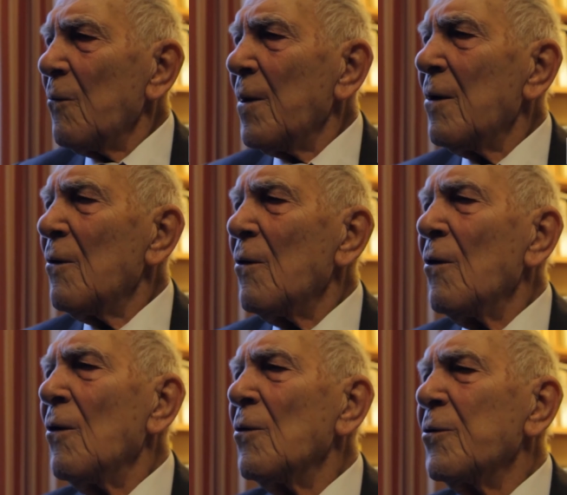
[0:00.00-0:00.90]
where
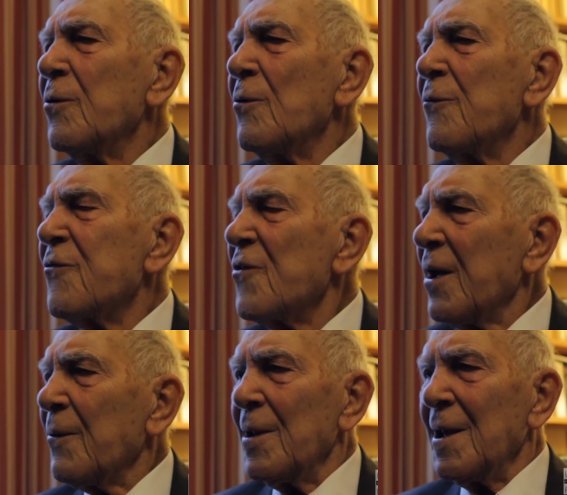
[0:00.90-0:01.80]
all too
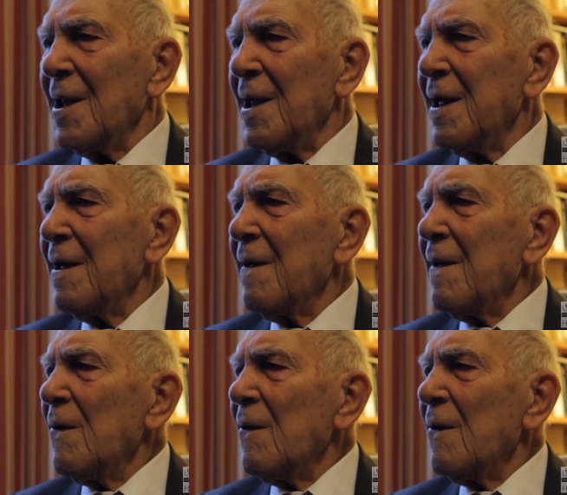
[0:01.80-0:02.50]
frequently